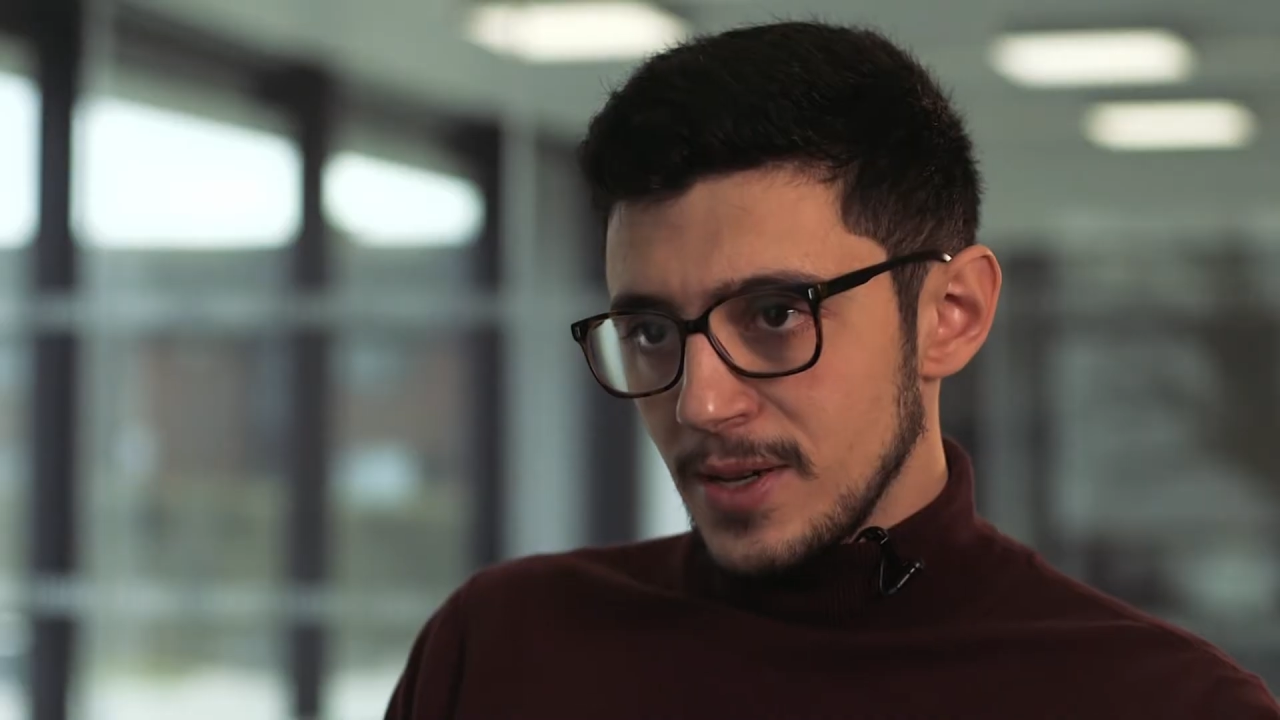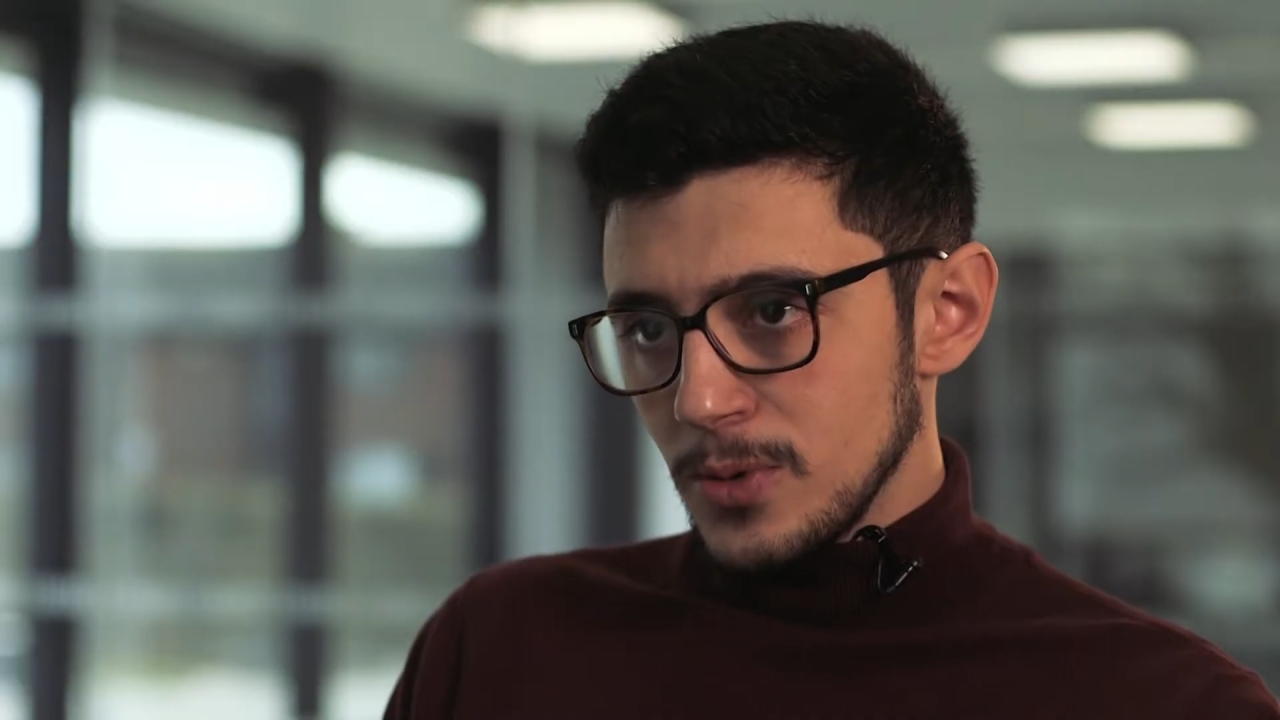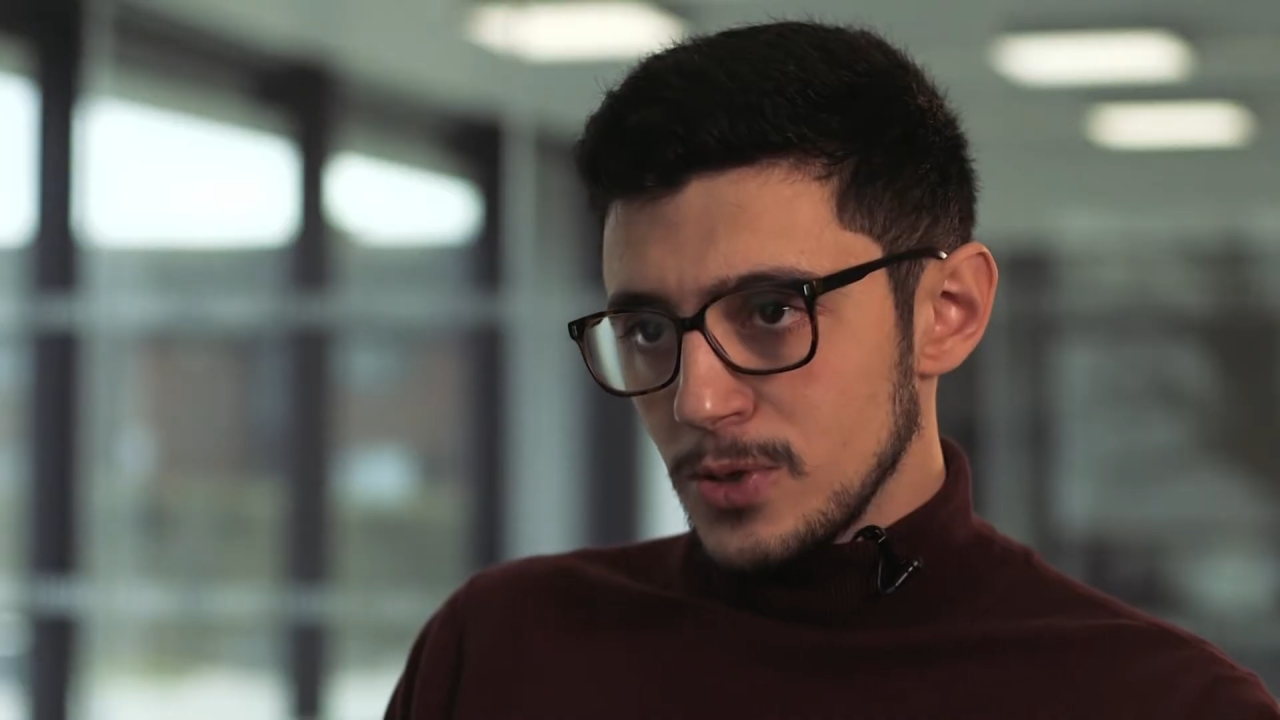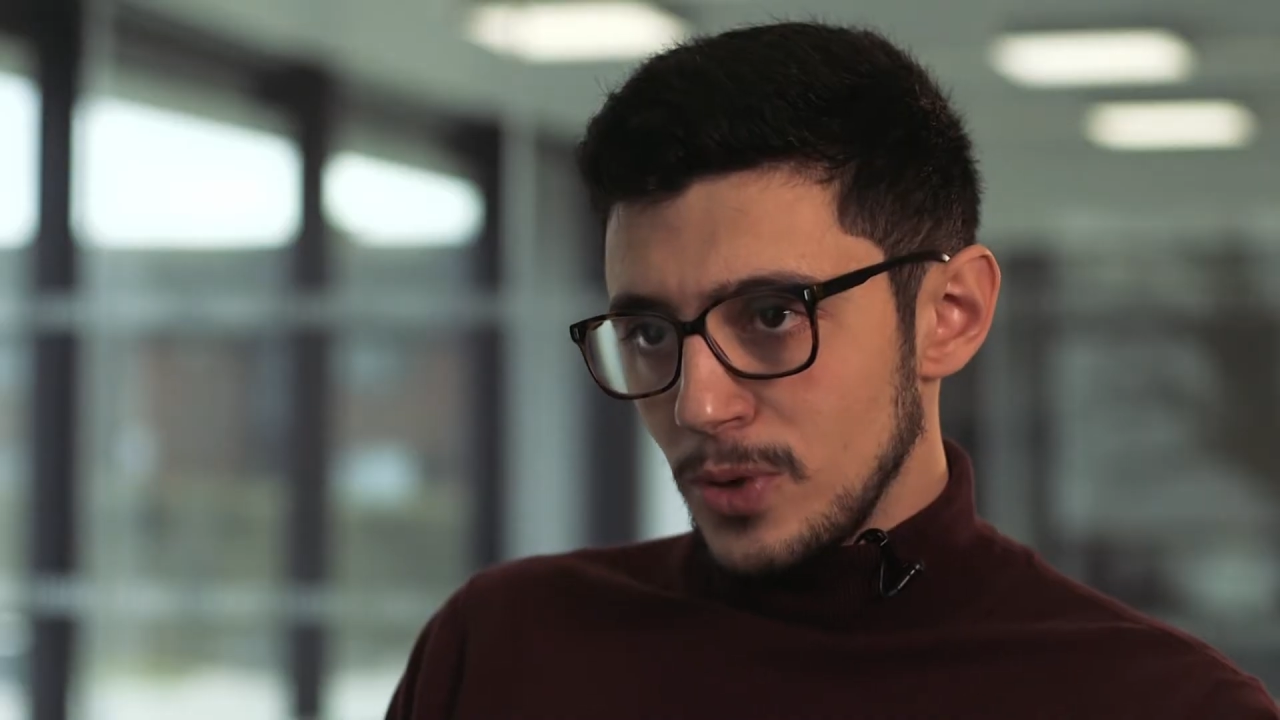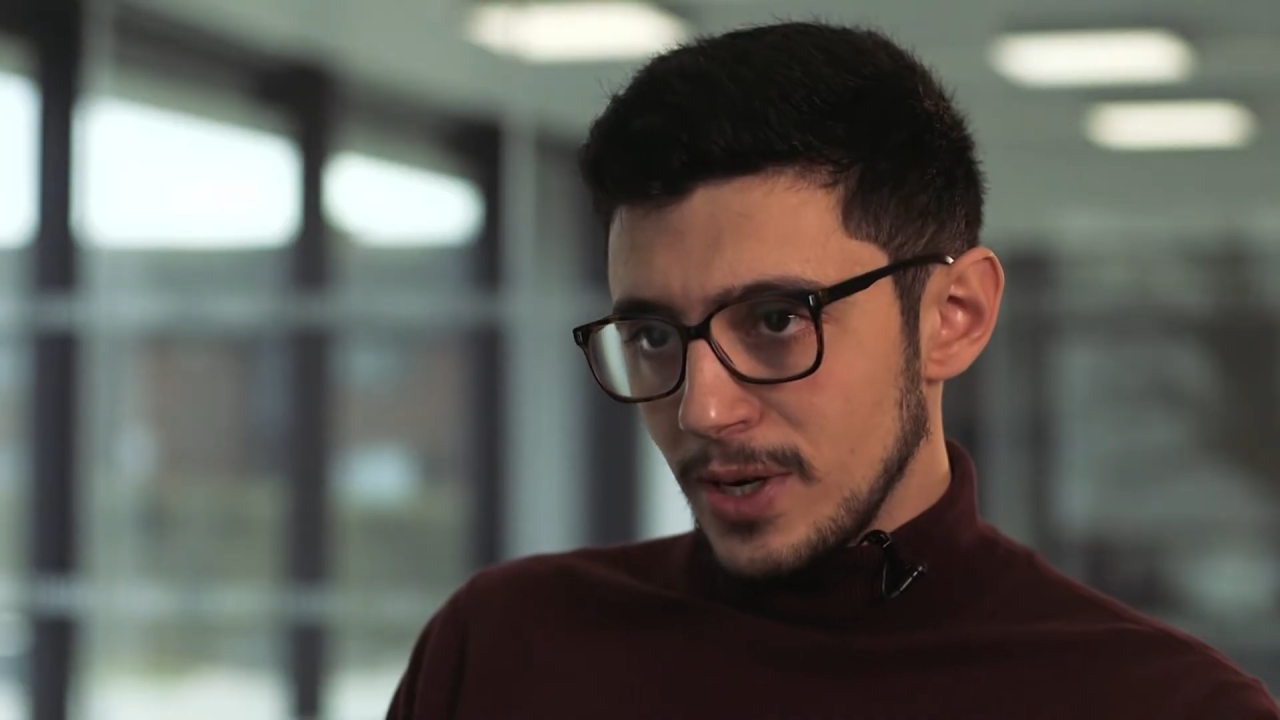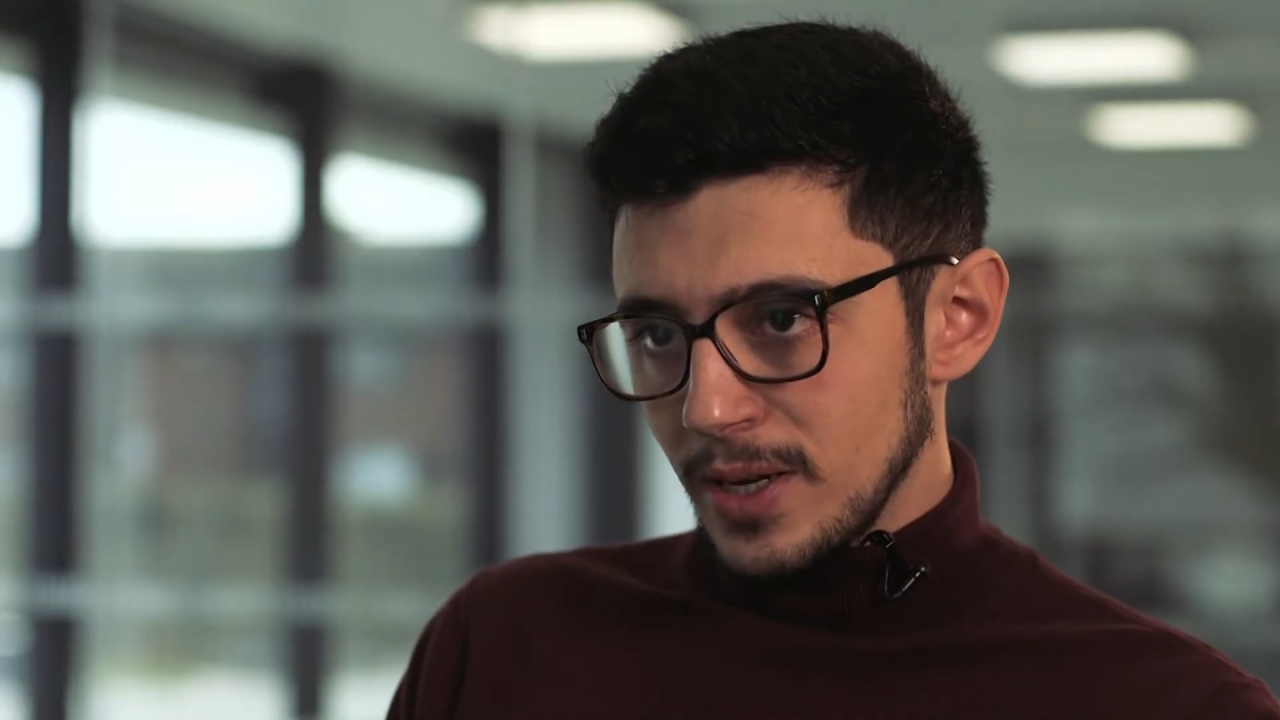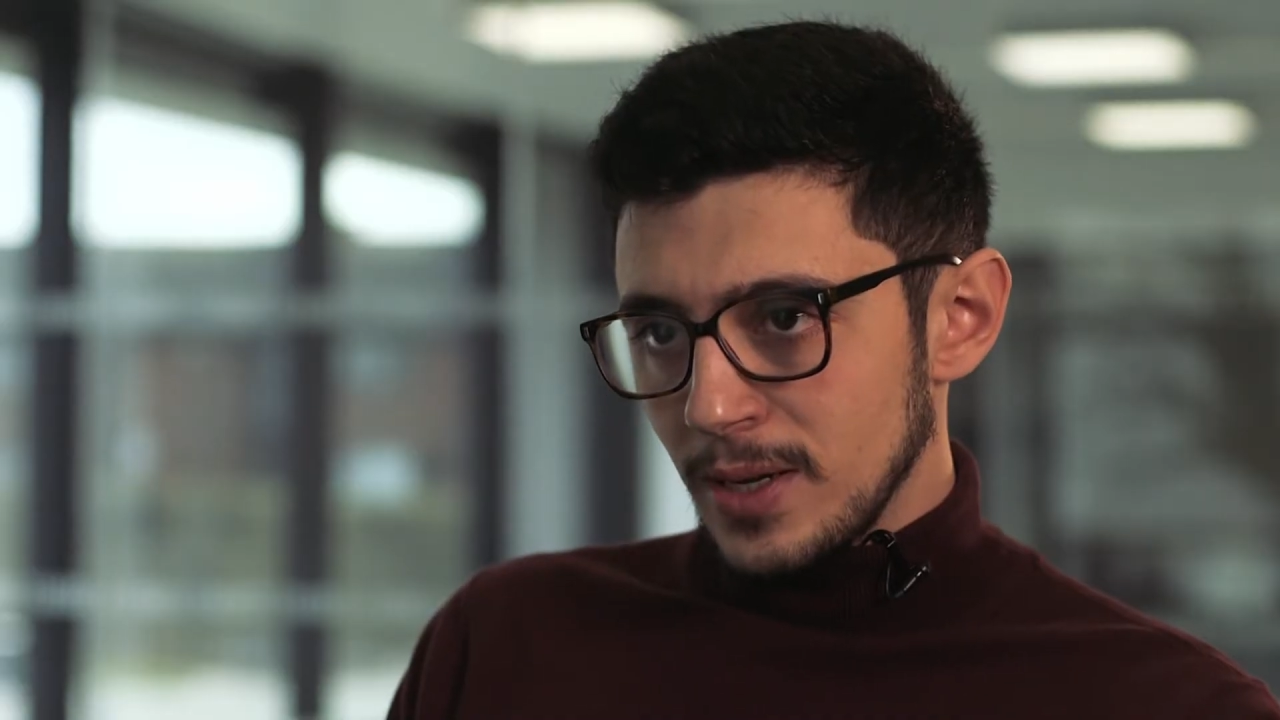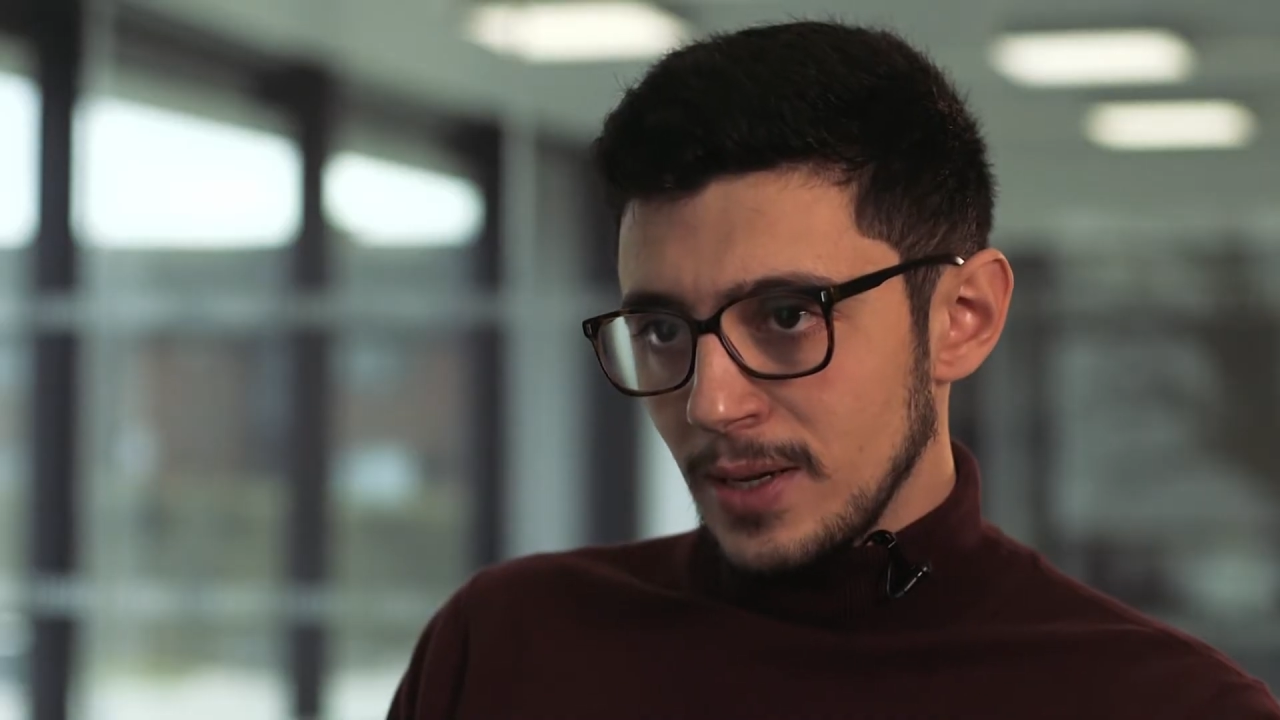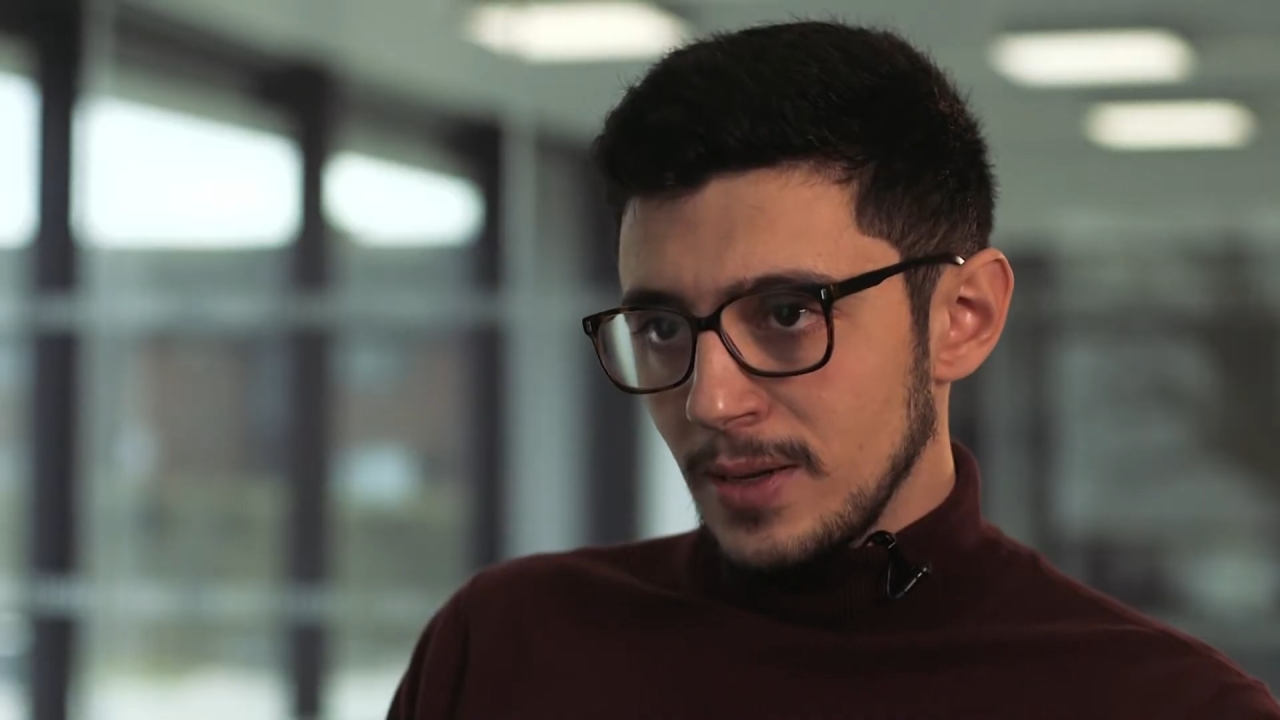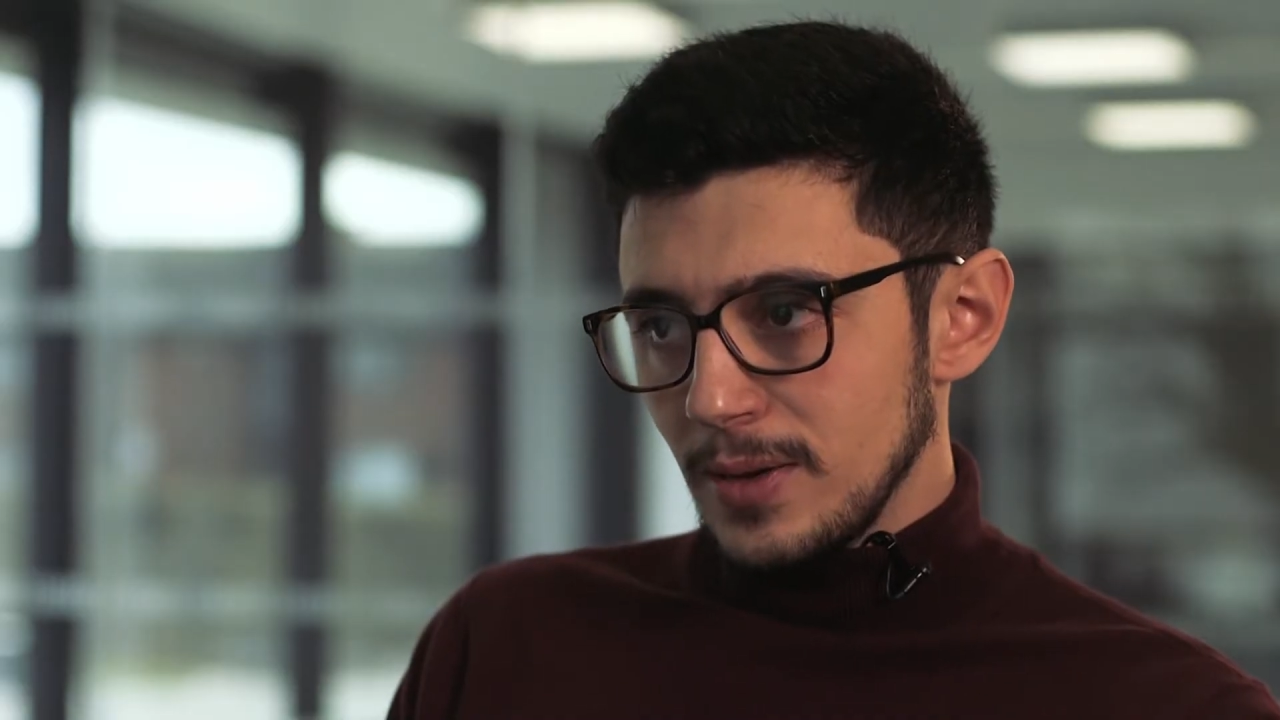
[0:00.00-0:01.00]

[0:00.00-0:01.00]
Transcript: I was working